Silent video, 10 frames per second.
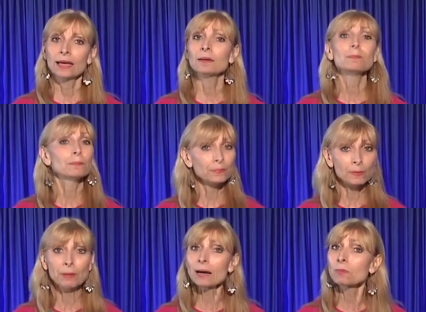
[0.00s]
And
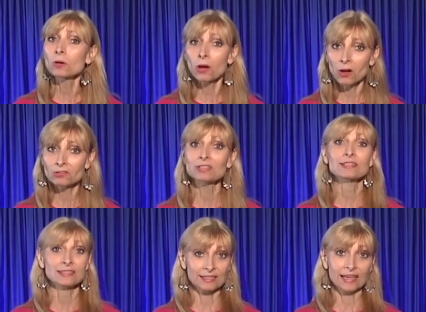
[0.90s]
the Bible calls
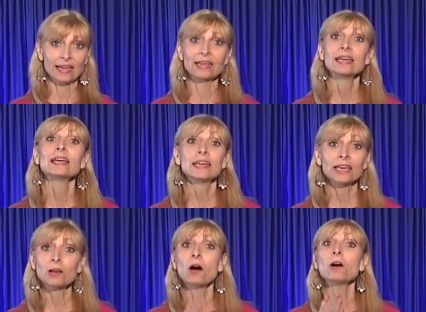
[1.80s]
it sin.
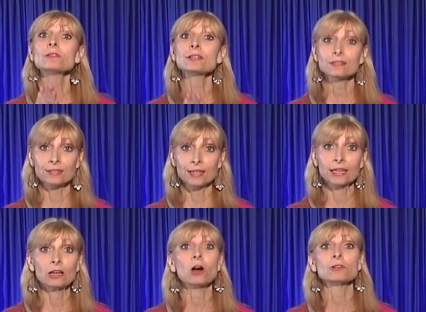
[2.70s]
He calls it
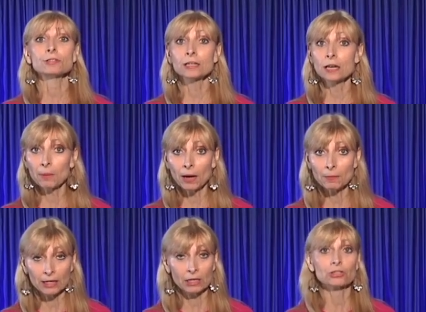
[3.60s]
sin, he calls it an
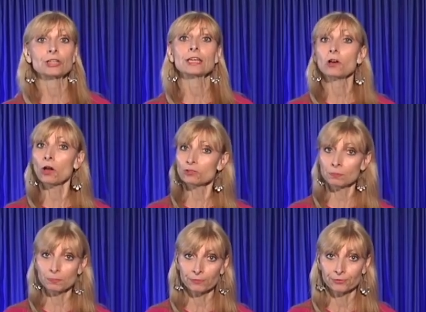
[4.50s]
abomination, he calls
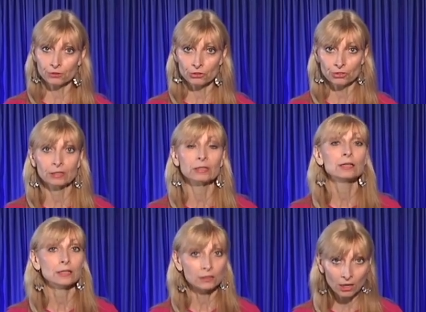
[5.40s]
it perversion.
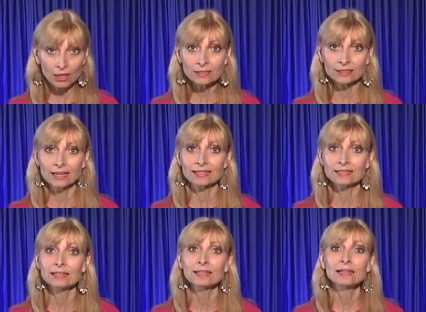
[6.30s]
God
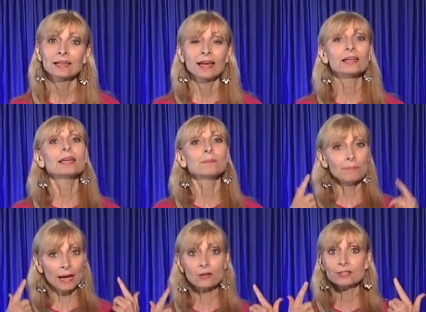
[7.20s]
does. And it
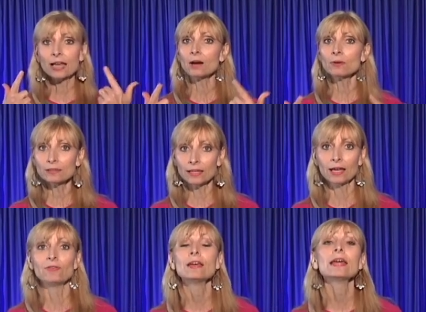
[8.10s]
matters how we
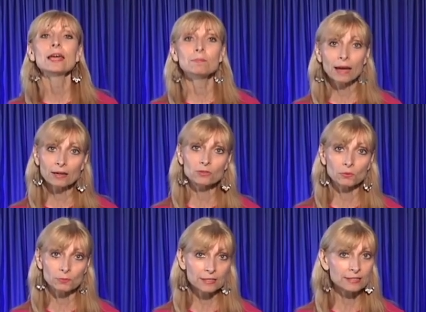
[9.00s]
live, it matters
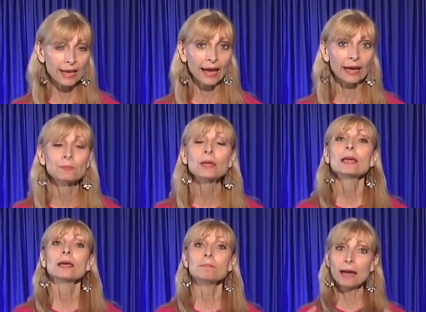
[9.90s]
what we say.
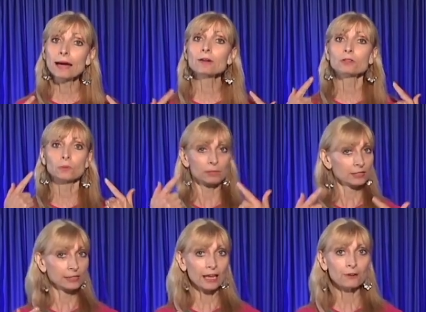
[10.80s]
It matters what we
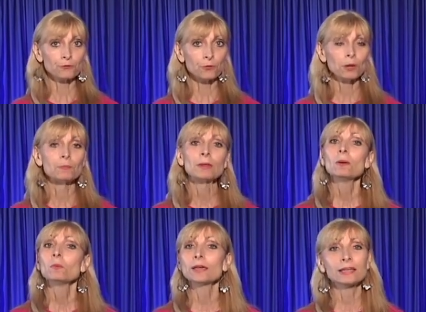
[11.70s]
stand for.
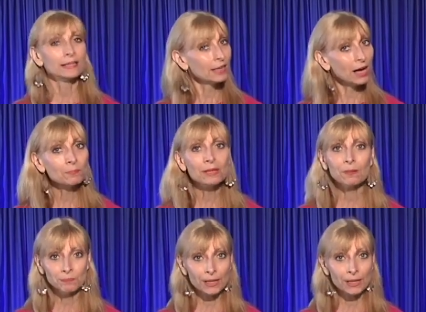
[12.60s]
We cannot be a